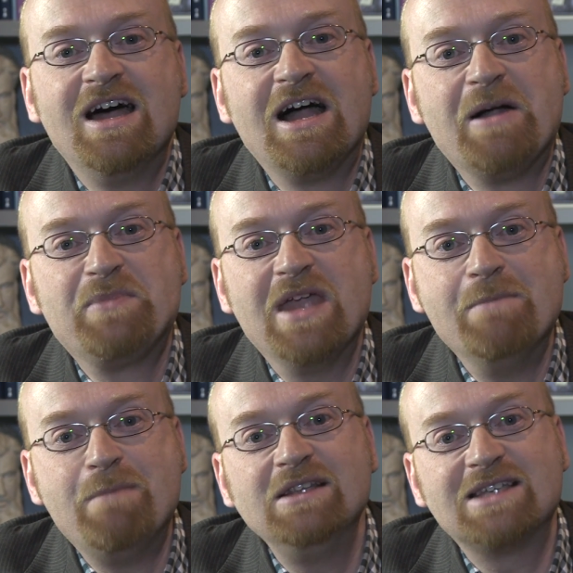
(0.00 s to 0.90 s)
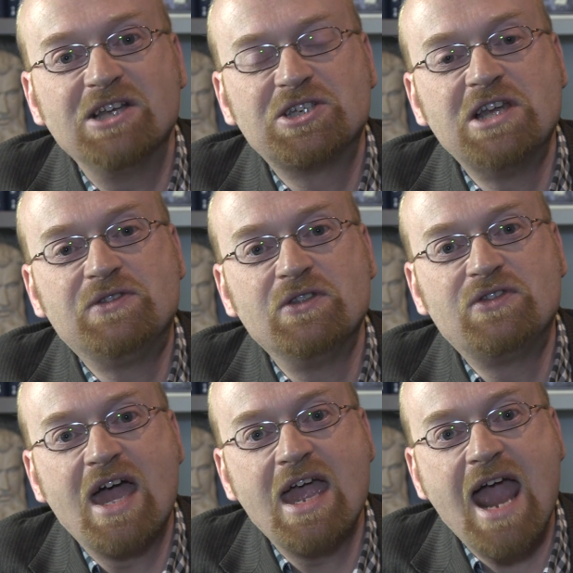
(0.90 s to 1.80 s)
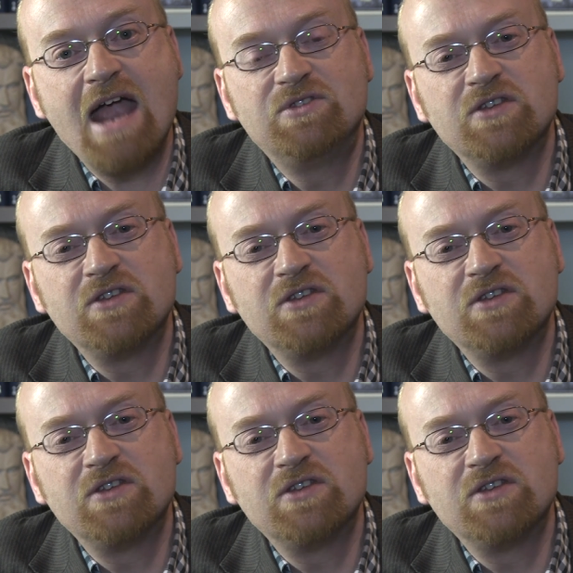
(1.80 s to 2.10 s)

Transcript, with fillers: Um, it meant actually that they